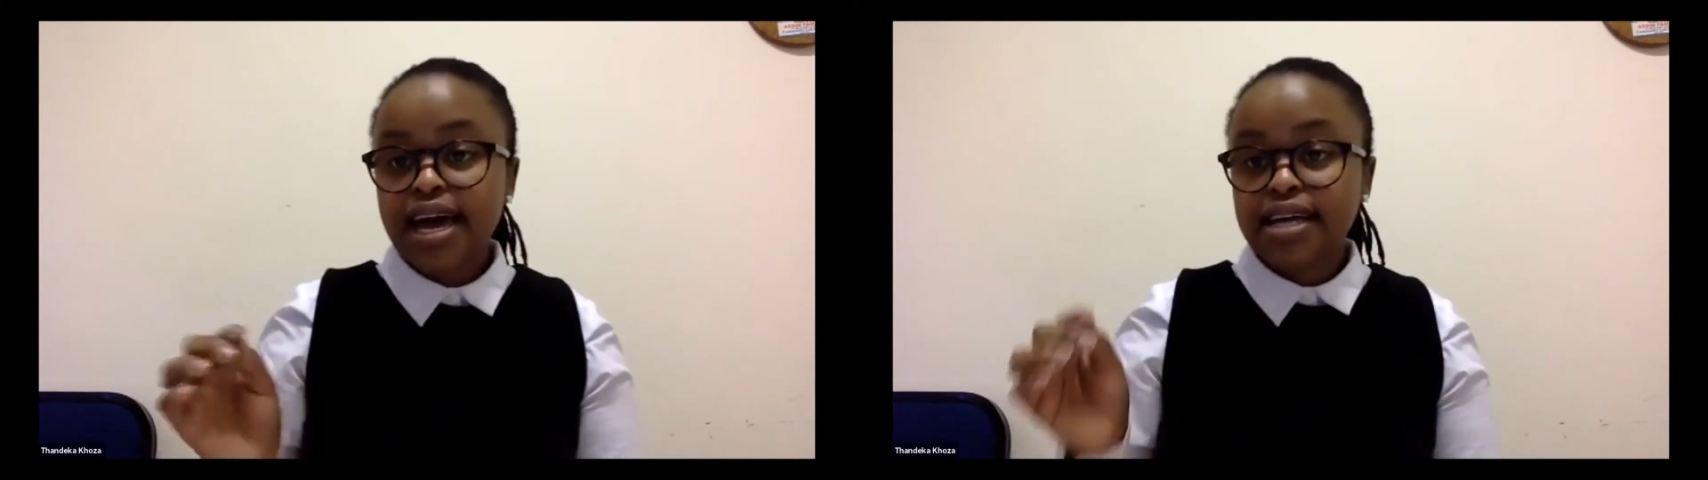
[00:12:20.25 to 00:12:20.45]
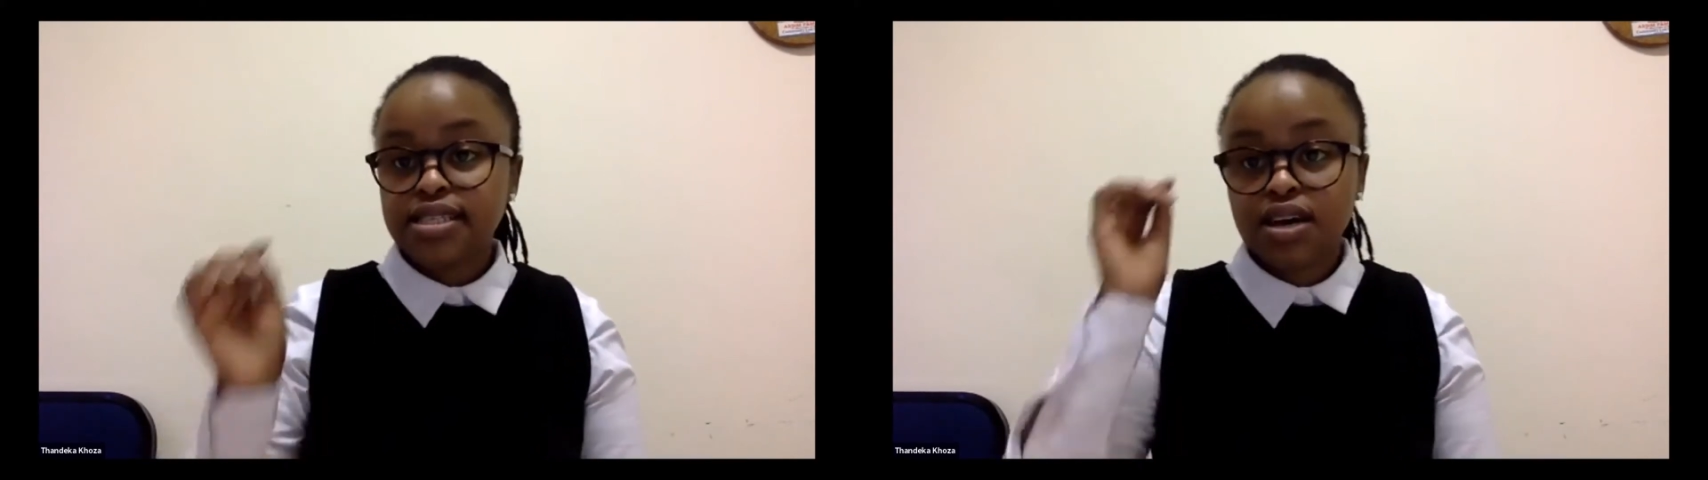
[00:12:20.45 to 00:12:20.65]

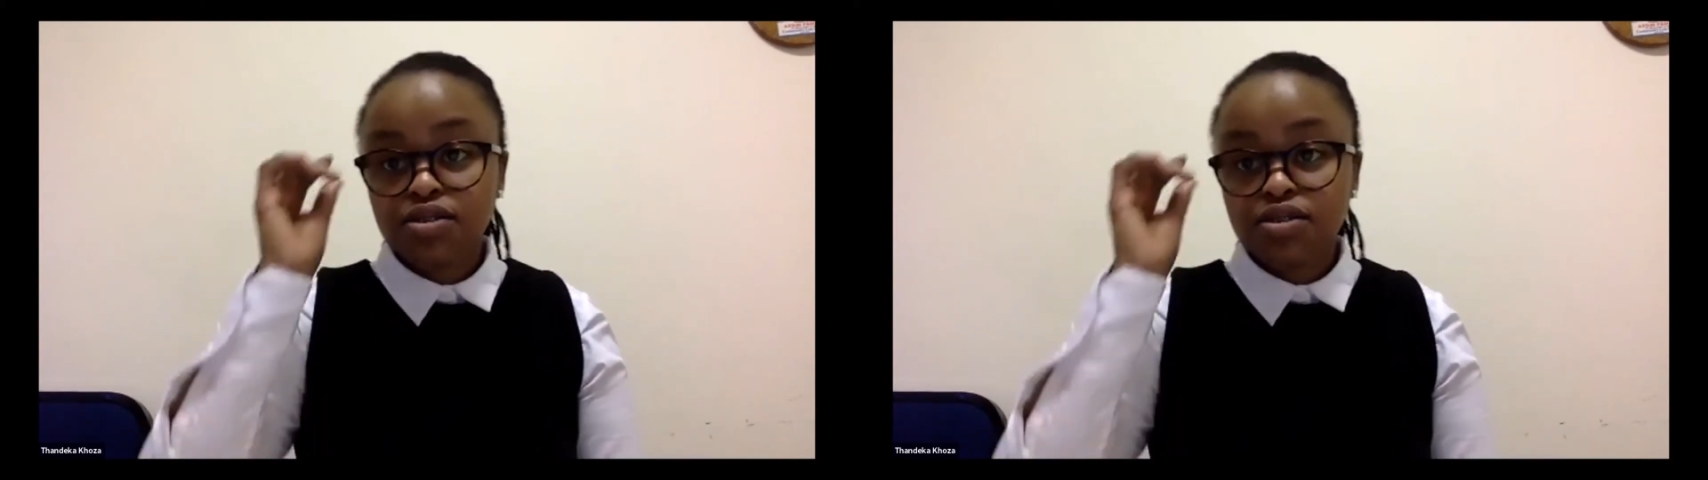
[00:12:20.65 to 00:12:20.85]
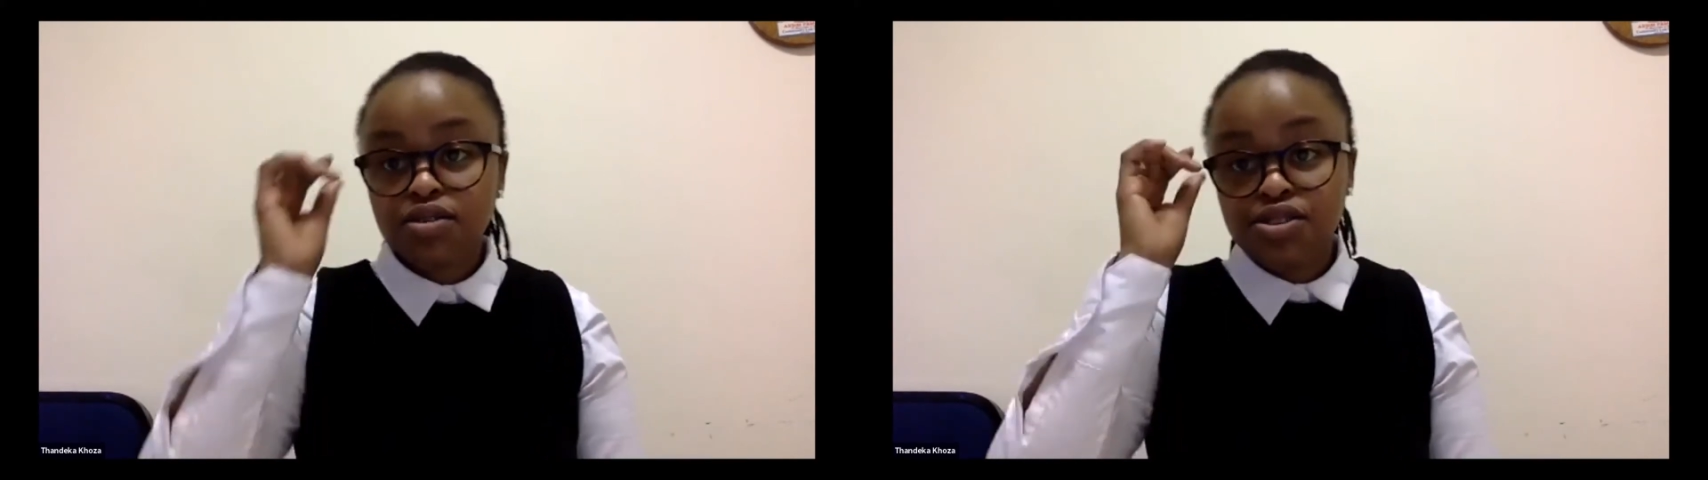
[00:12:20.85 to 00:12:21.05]
and
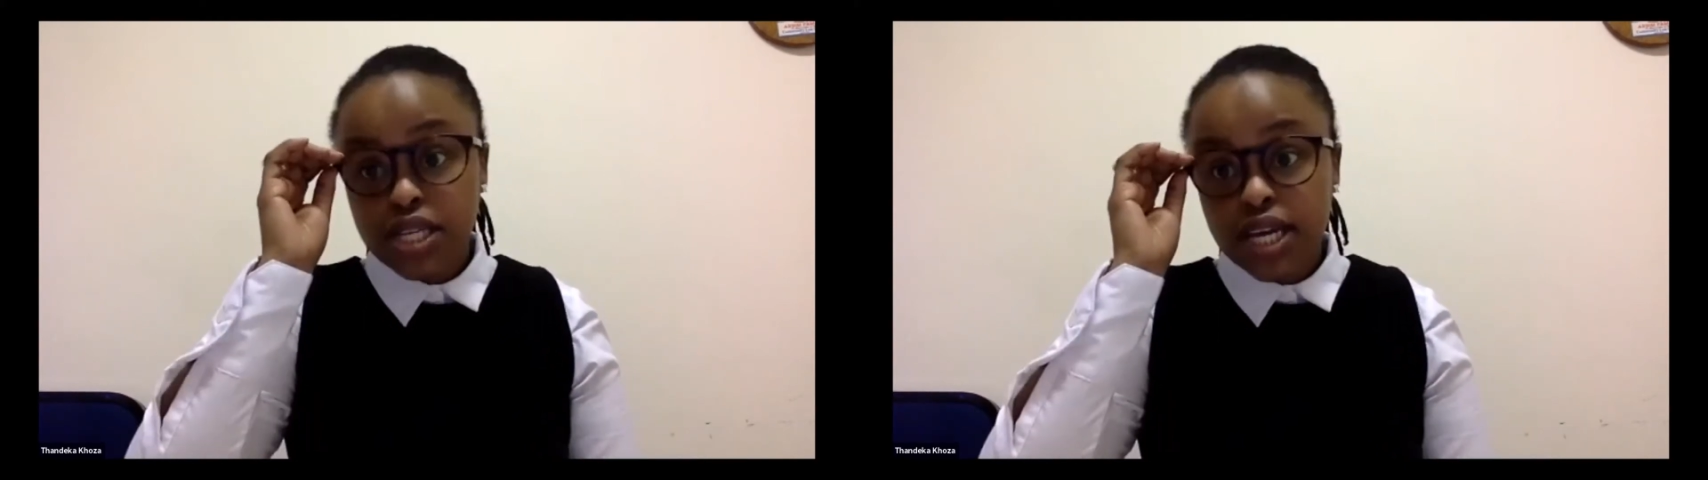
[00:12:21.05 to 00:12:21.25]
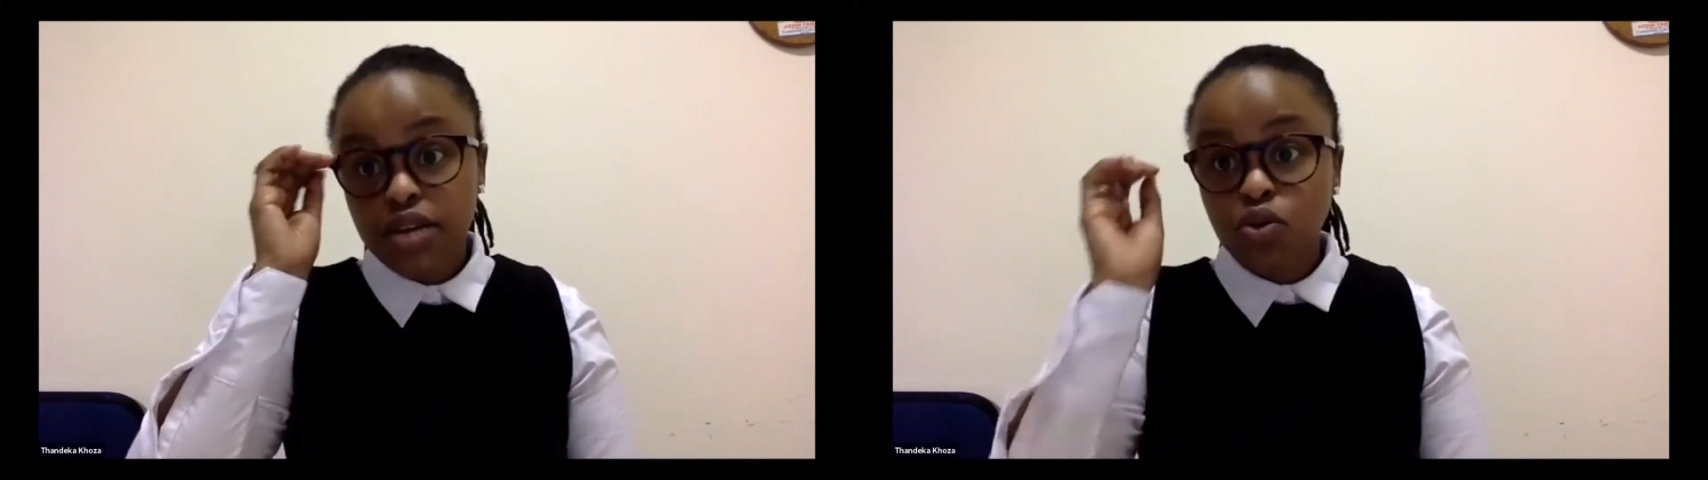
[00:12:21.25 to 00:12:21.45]
South
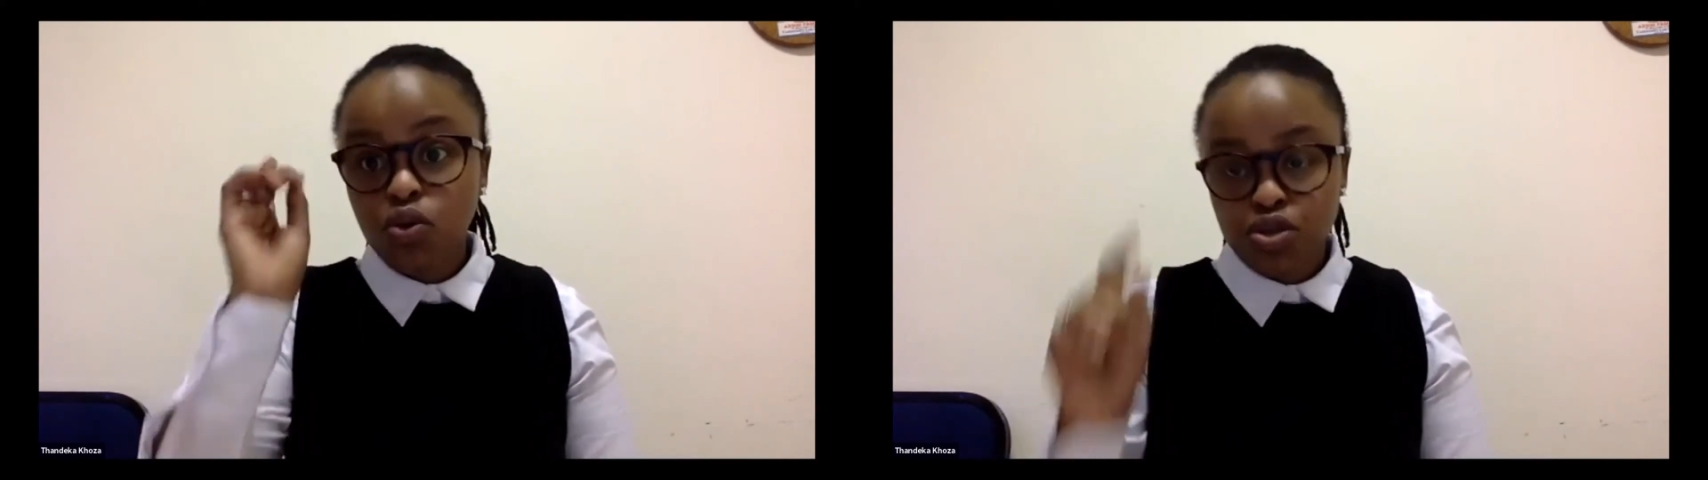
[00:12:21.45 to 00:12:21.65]
Sudan also